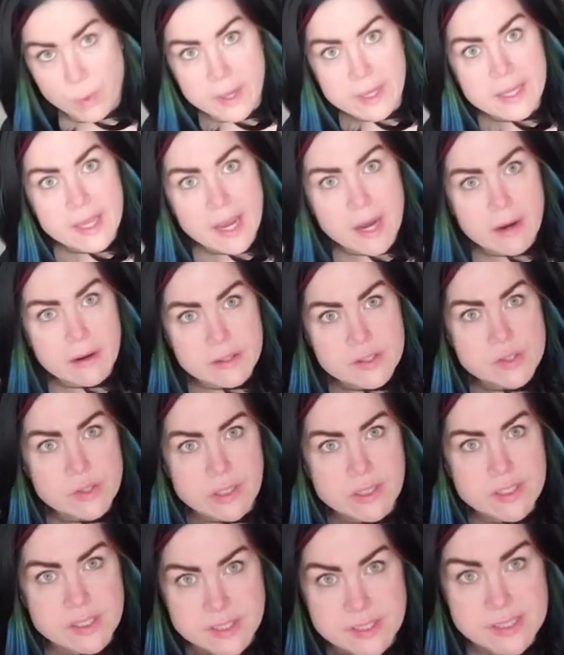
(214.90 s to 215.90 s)
wig care
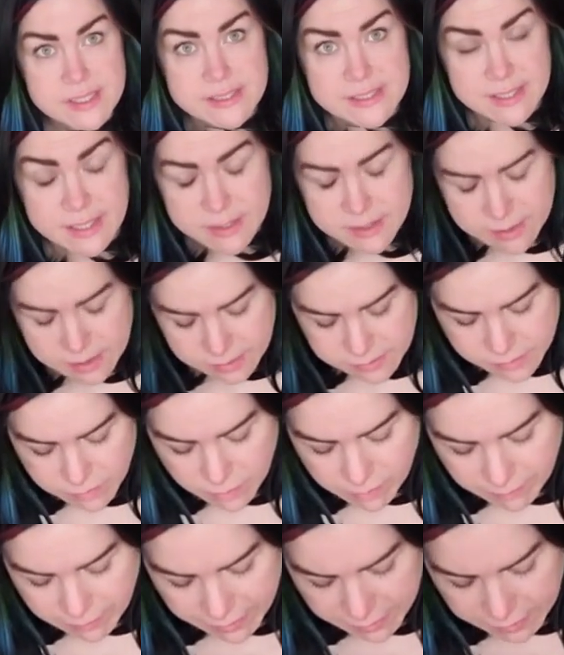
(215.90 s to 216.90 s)
instructions it says to use
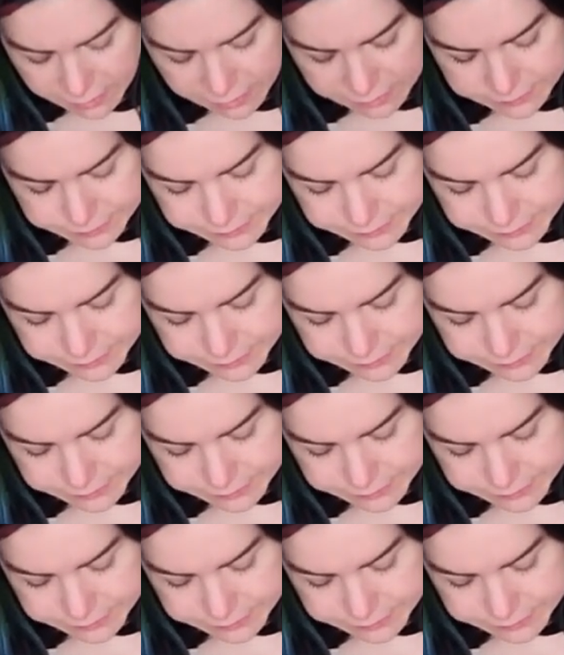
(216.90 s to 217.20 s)
warm water.